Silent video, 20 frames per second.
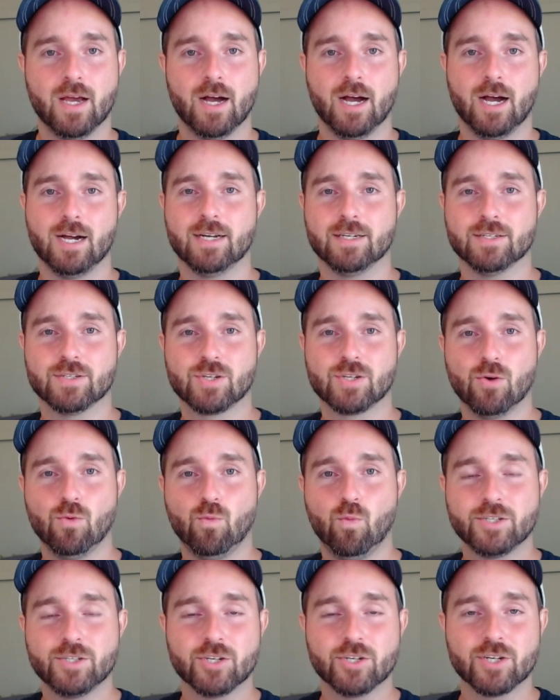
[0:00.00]
Uh, so
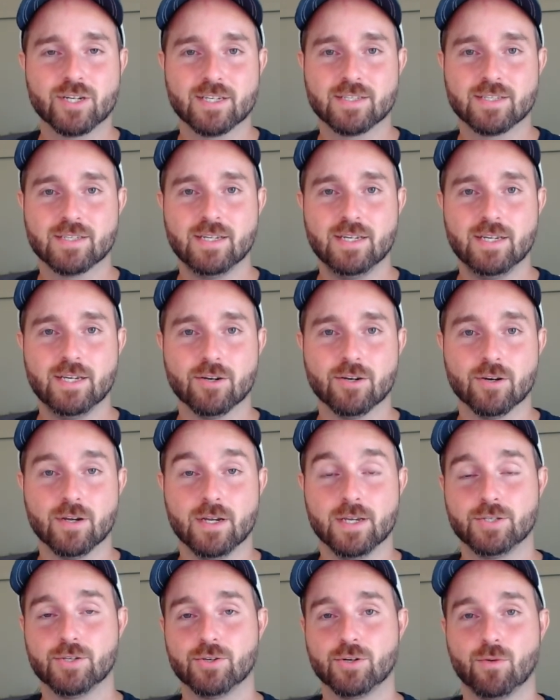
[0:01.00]
what you're going to see here
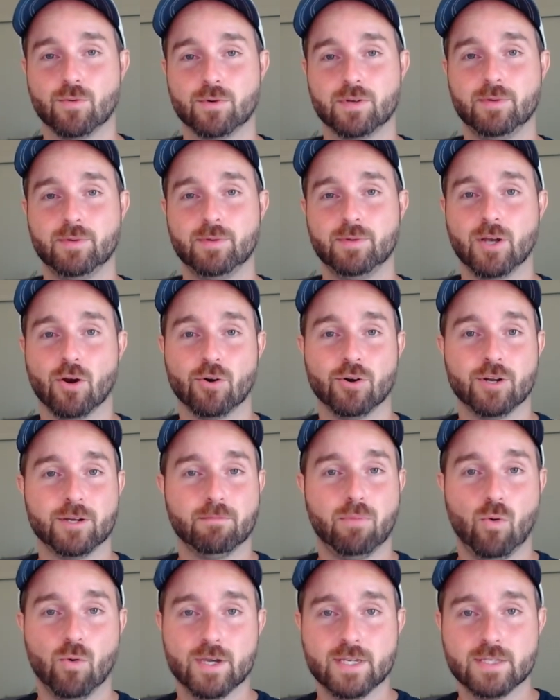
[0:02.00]
is you're going to be earning
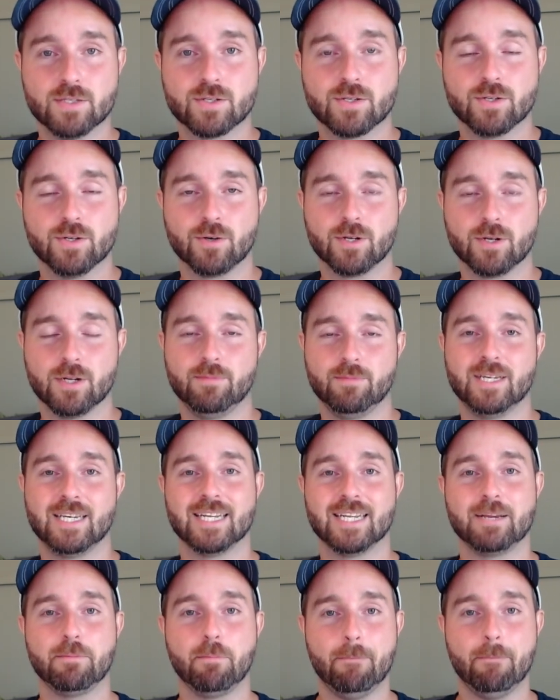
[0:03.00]
points, you're going to be
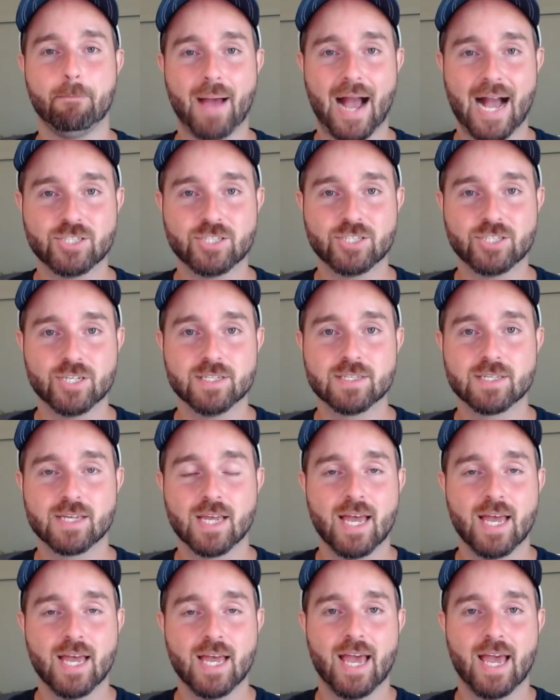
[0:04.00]
getting badges,
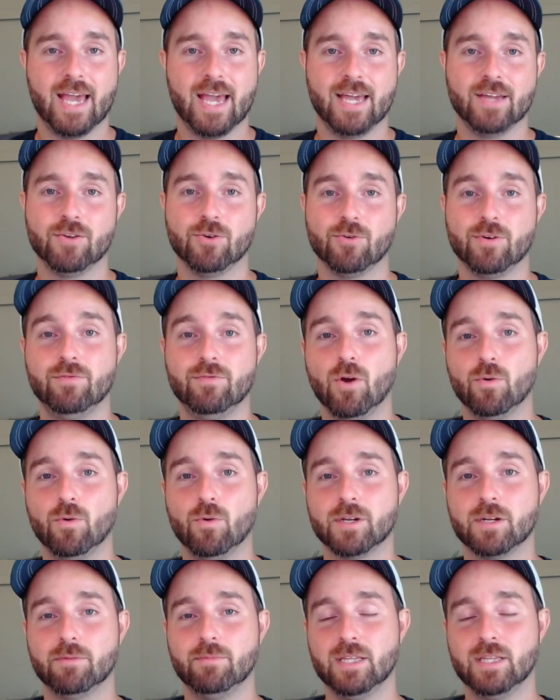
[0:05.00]
and you're even
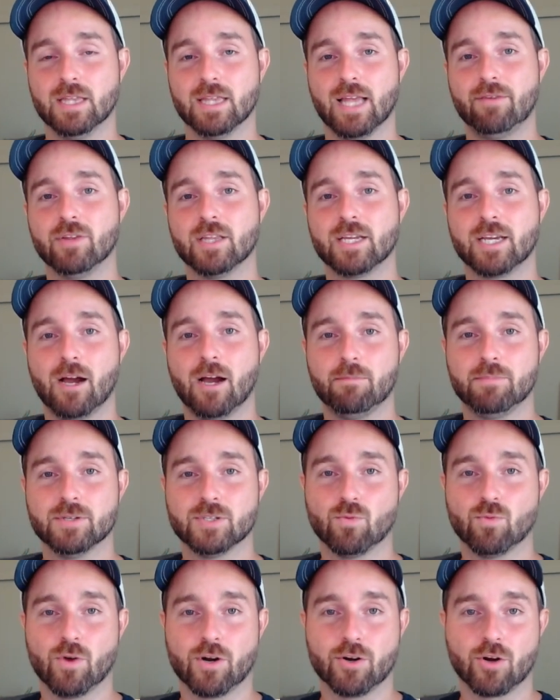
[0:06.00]
going to be leveling up
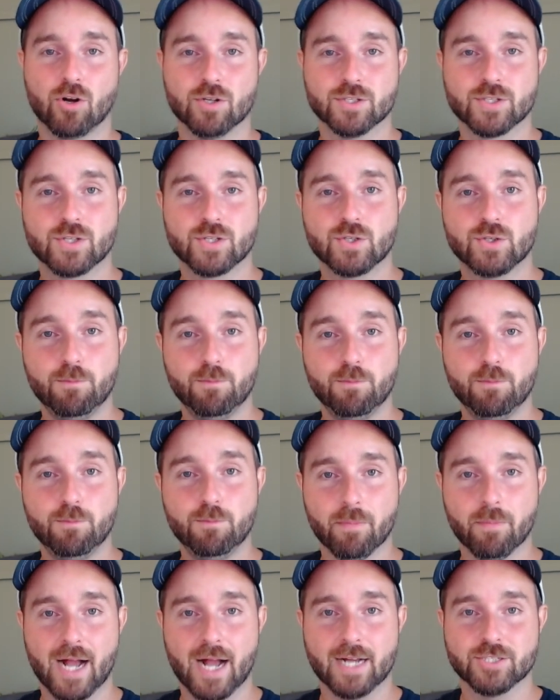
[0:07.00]
into what are called super
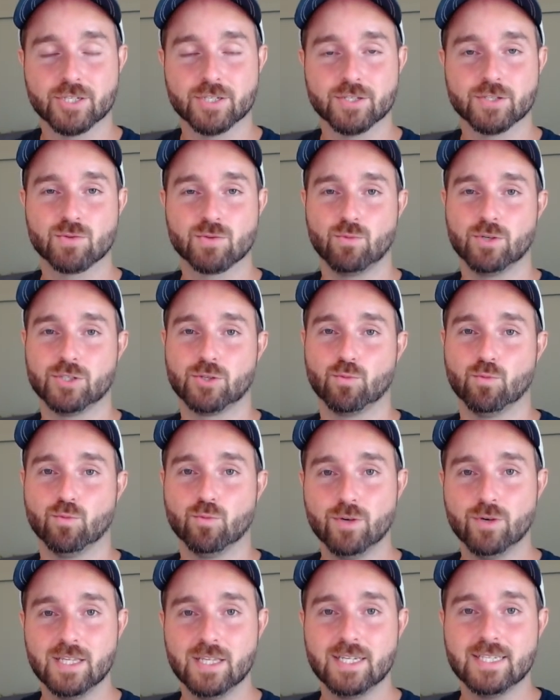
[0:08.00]
badges, which
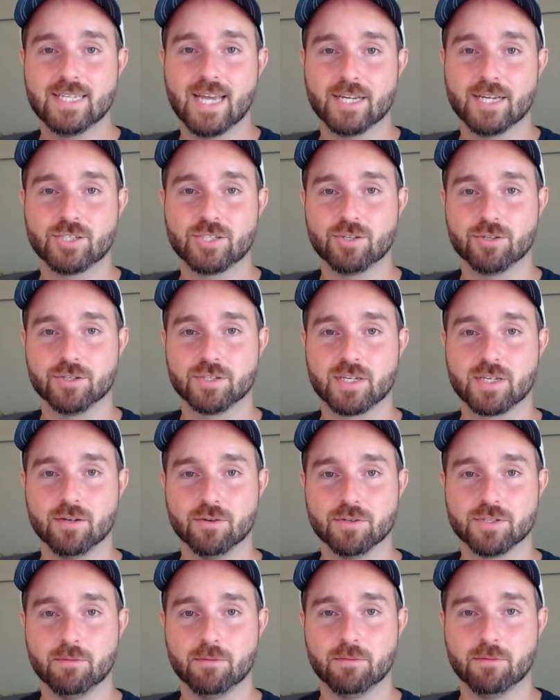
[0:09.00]
really test your
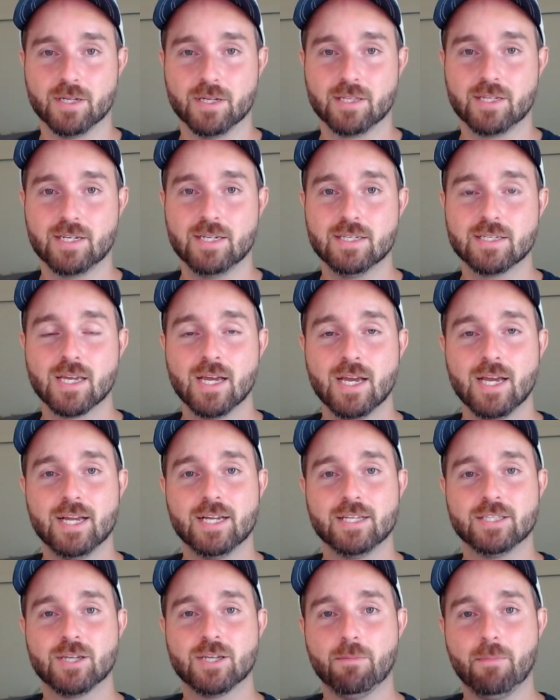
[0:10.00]
skills and abilities
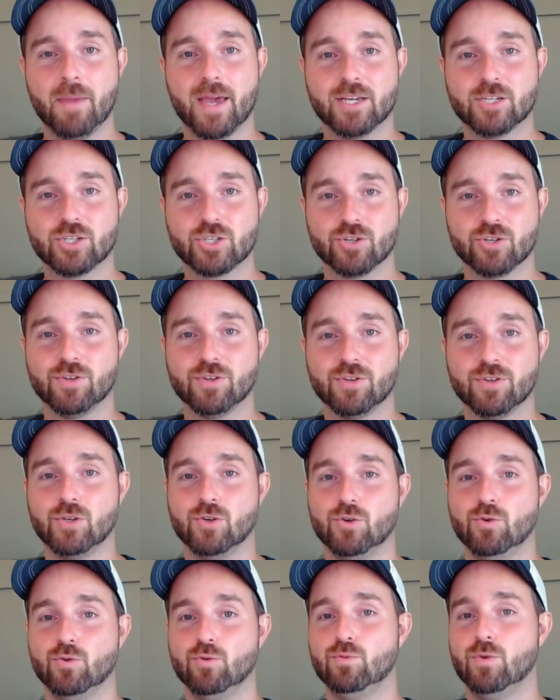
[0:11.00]
to make sure that
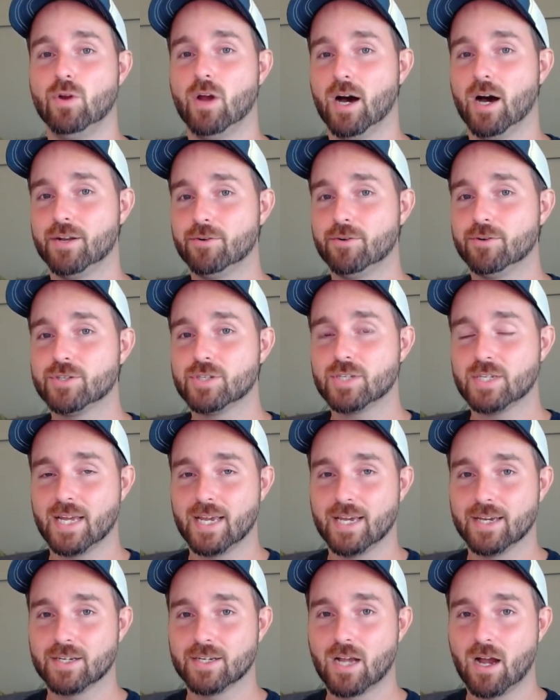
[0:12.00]
you
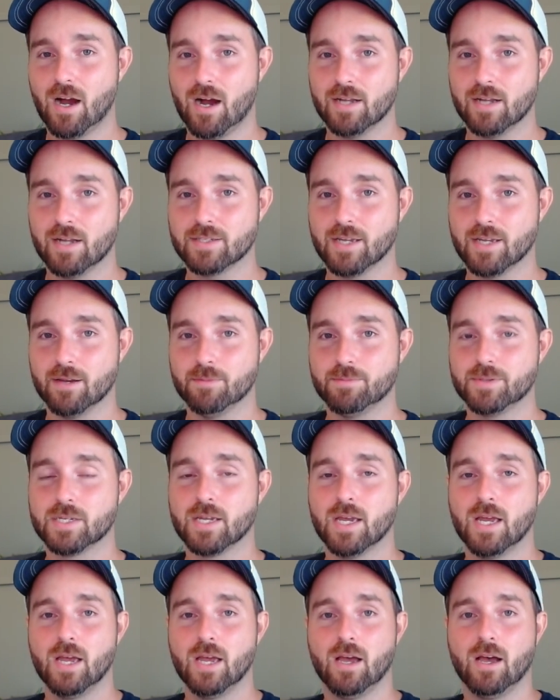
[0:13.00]
understand concepts
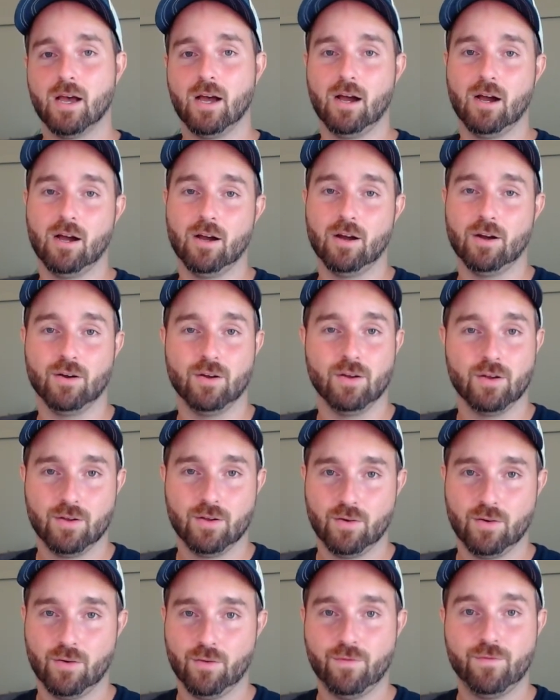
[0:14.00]
uh,
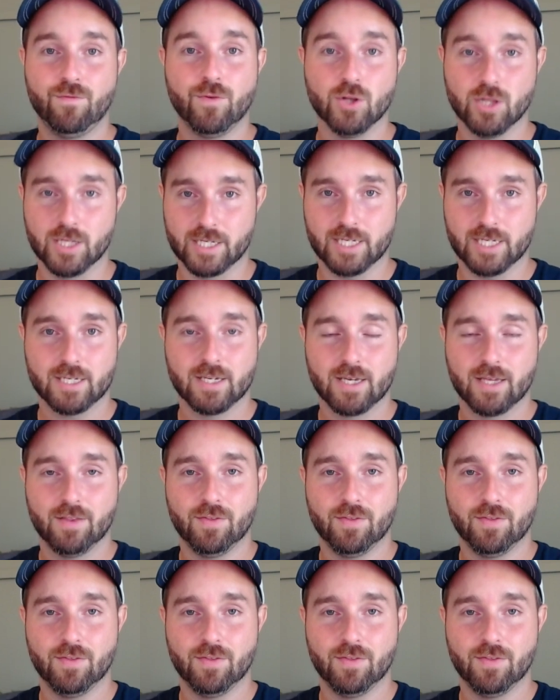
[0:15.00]
fully.